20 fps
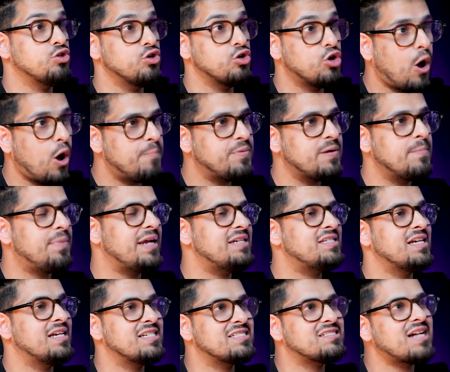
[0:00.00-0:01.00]
You can copy and
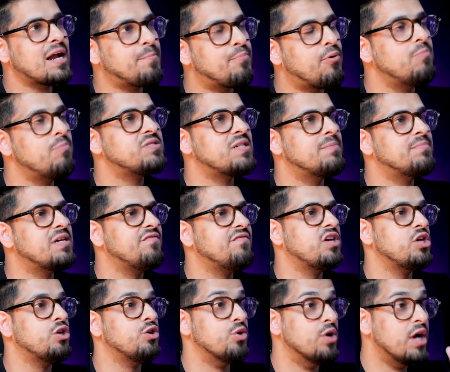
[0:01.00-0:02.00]
paste the exact prompts I'm
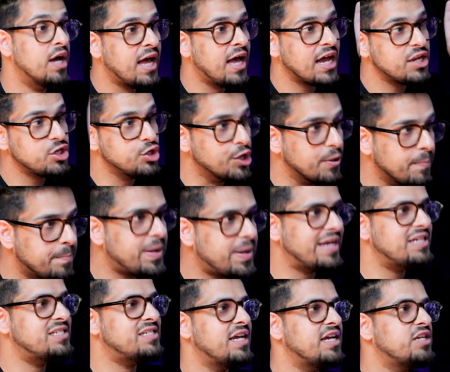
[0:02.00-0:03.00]
giving you, and you can
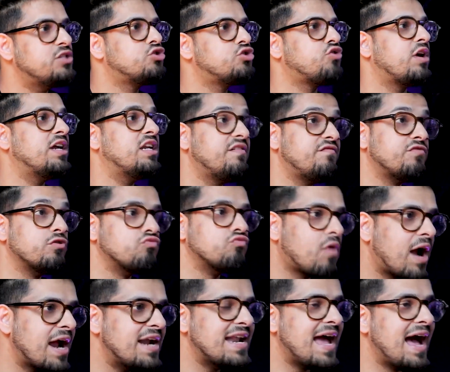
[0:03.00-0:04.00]
paste it into TradingView
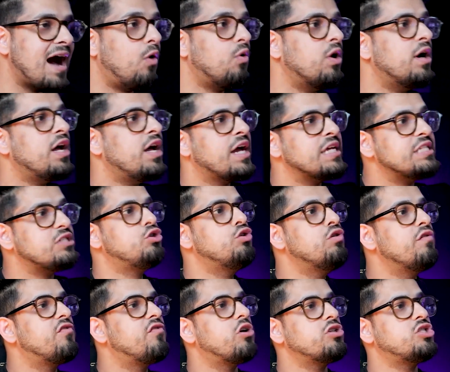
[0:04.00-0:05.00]
right now, and
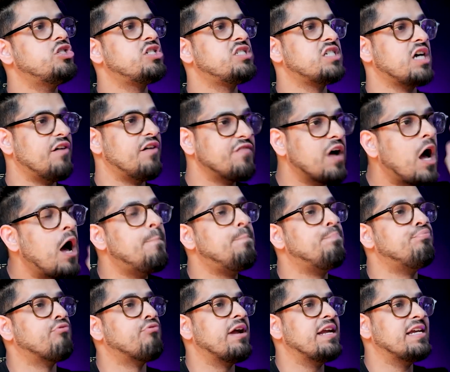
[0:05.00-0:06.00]
you've got yourself a
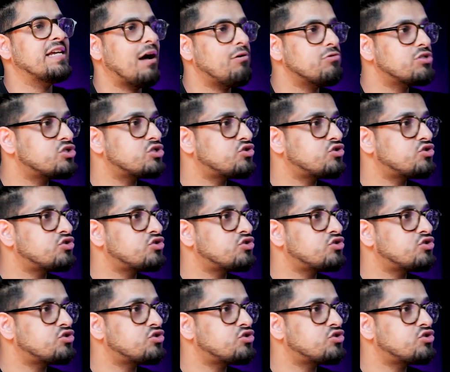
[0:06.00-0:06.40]
breakout